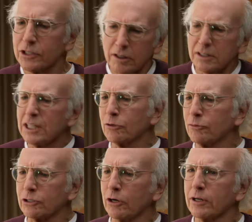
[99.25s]
You don't need to
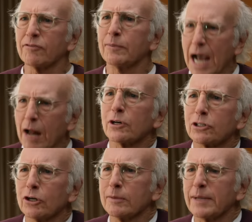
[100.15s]
return it from me. I'll
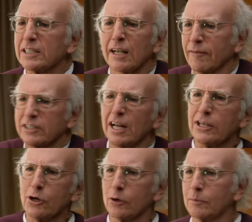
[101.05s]
return it myself. It's not your